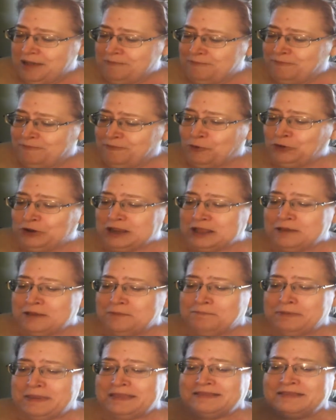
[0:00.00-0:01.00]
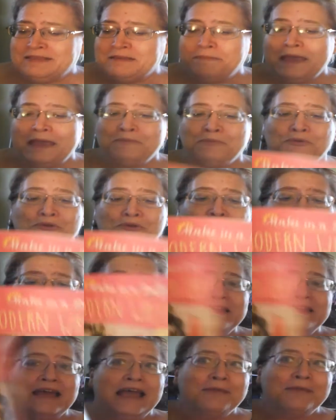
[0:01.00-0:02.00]
Folding a piece of paper into a
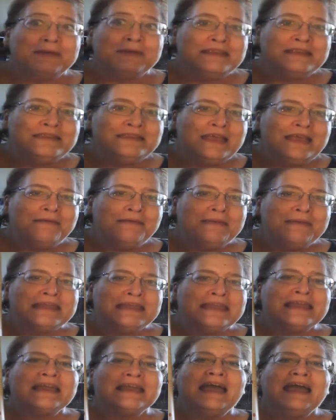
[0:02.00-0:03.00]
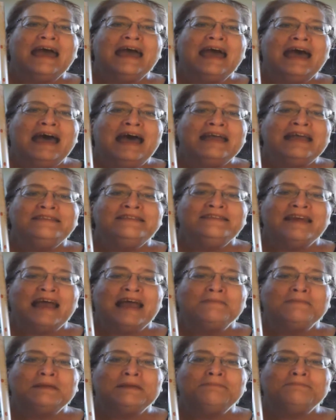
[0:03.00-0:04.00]
diamond and making a
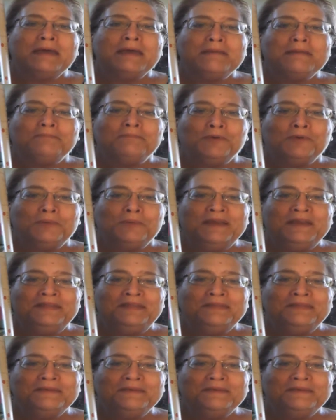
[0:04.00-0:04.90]
diamond paper wreath.